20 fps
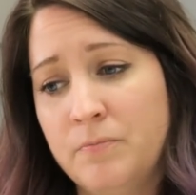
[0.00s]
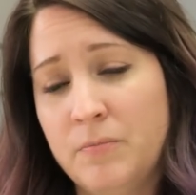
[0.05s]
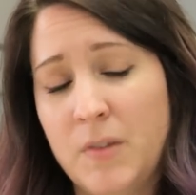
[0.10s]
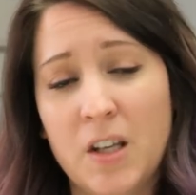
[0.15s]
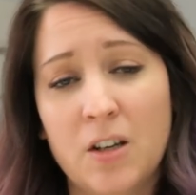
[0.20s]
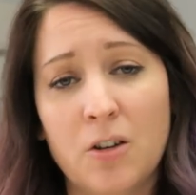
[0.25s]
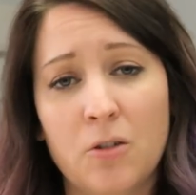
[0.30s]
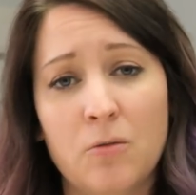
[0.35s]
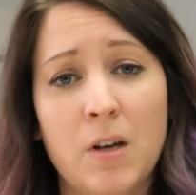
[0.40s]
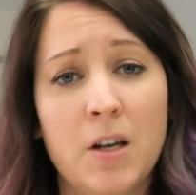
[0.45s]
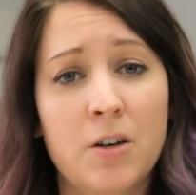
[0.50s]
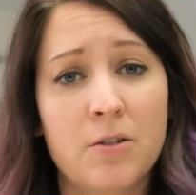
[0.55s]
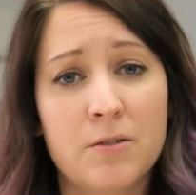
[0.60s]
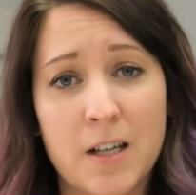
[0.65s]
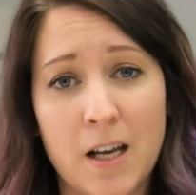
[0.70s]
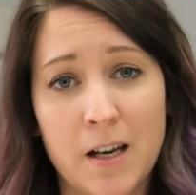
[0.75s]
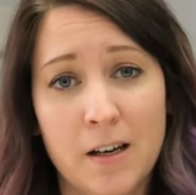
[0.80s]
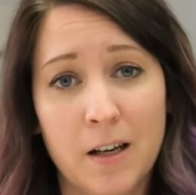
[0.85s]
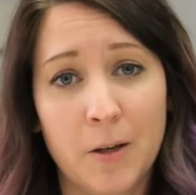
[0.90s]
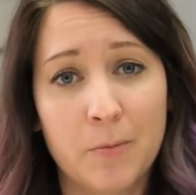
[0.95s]
you know,
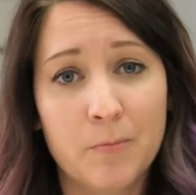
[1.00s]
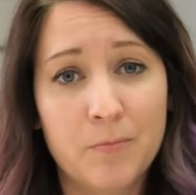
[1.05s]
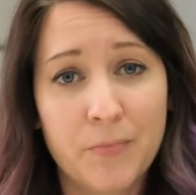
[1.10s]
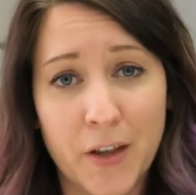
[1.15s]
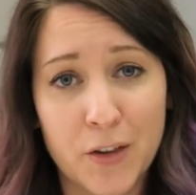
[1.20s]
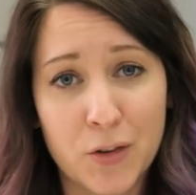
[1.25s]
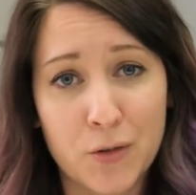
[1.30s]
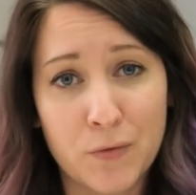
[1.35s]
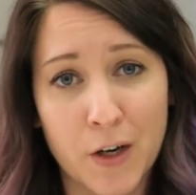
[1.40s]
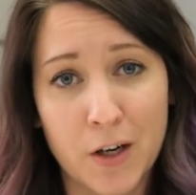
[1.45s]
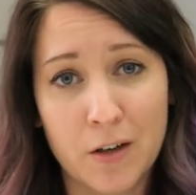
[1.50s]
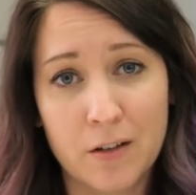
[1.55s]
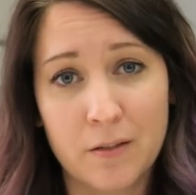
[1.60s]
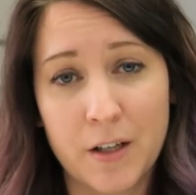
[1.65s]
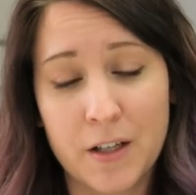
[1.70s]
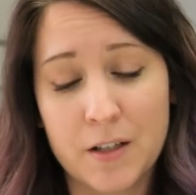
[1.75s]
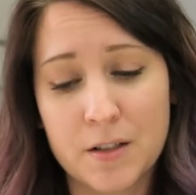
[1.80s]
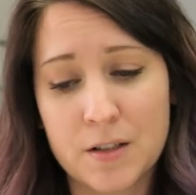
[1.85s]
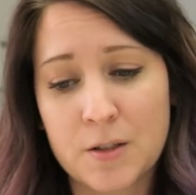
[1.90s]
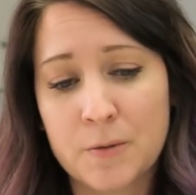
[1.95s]
entertaining at the very
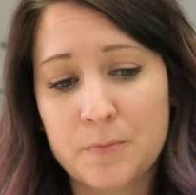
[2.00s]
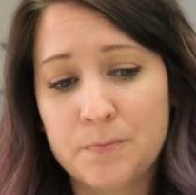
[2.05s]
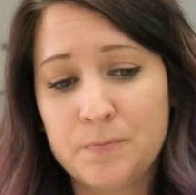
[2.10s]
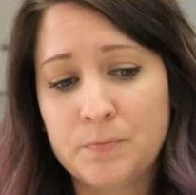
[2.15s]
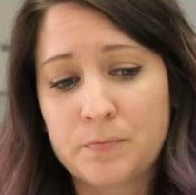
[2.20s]
least.